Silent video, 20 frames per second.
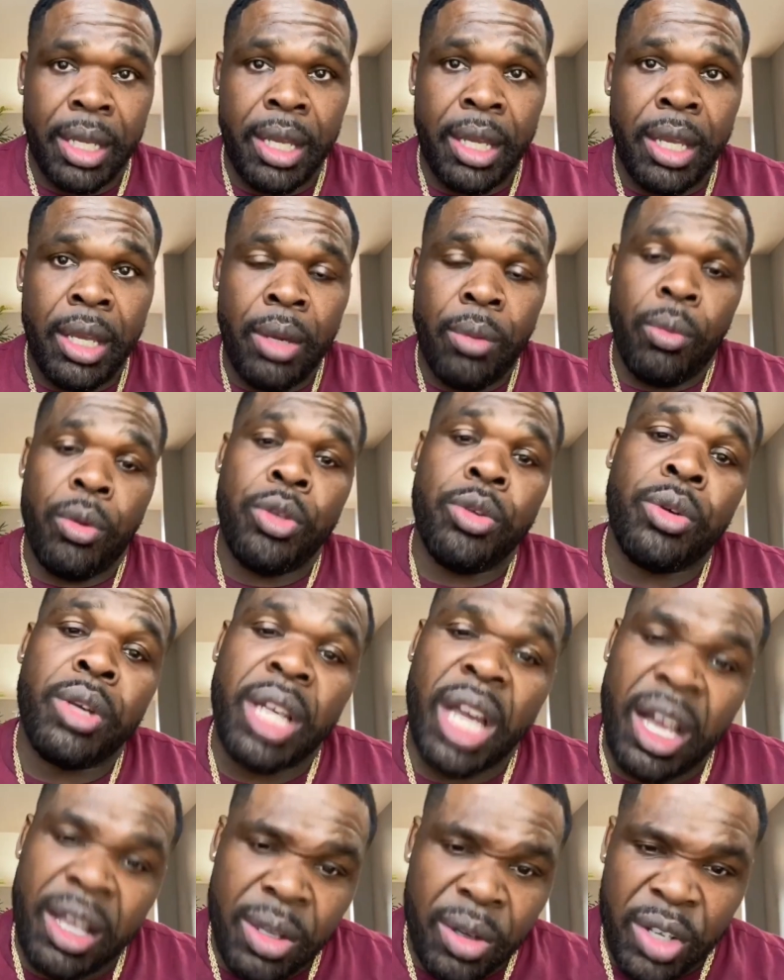when you're
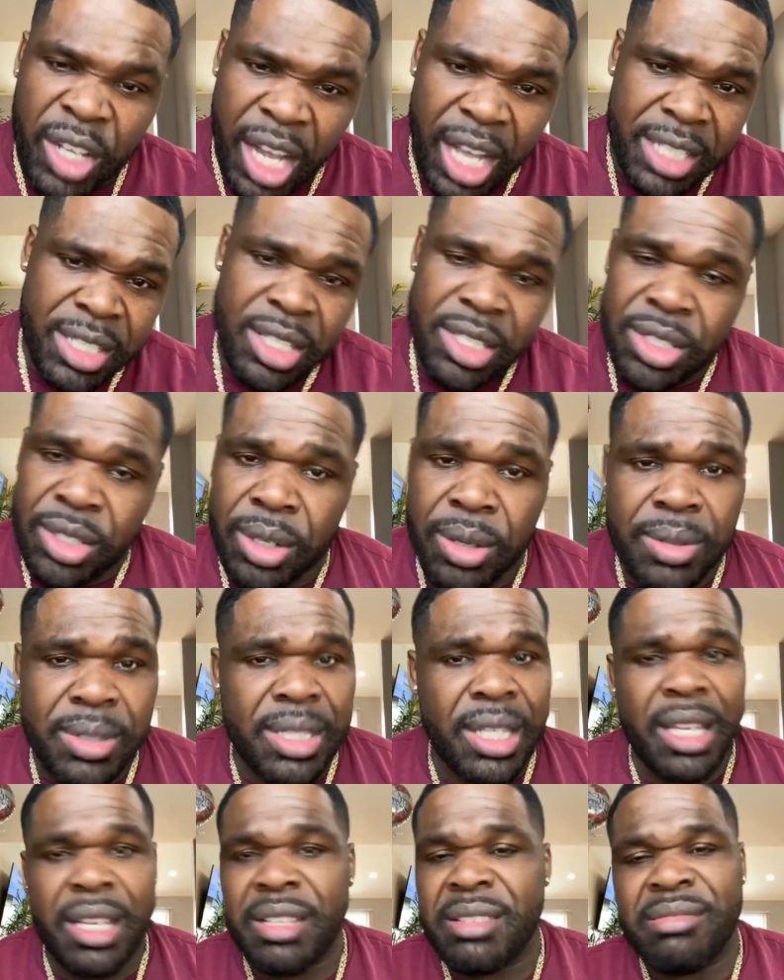conscious to those
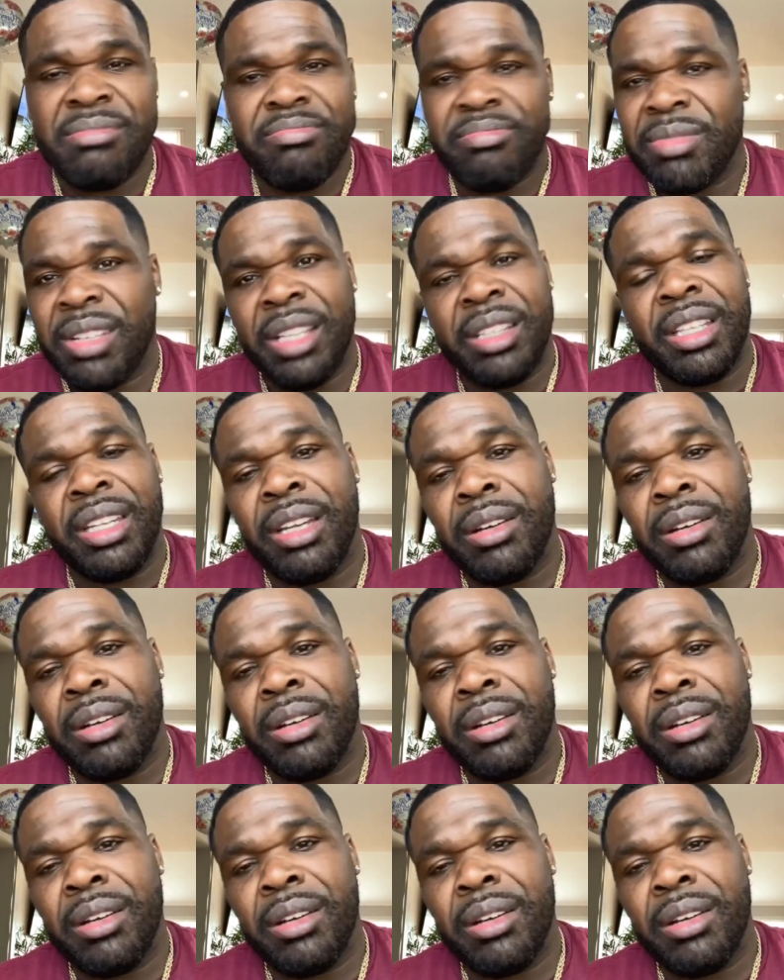things, nothing else